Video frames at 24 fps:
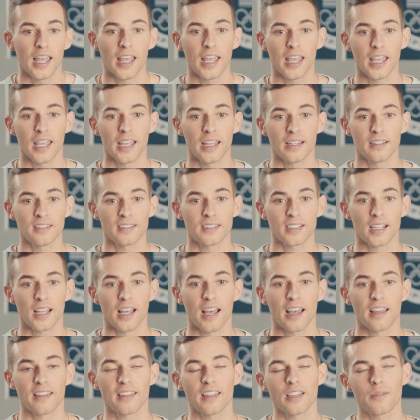And
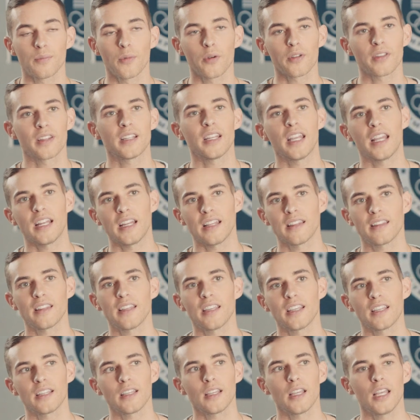I think more than
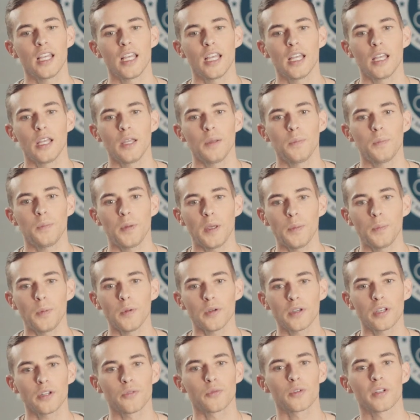anything,
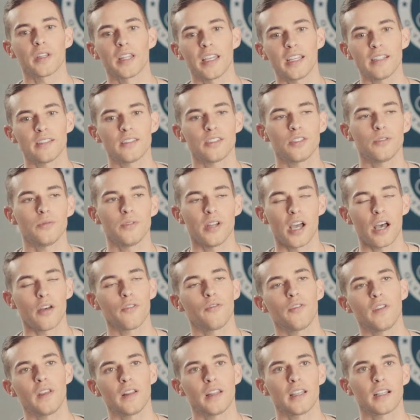people can relate to not
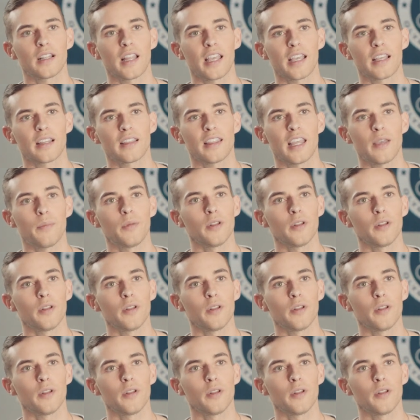feeling like they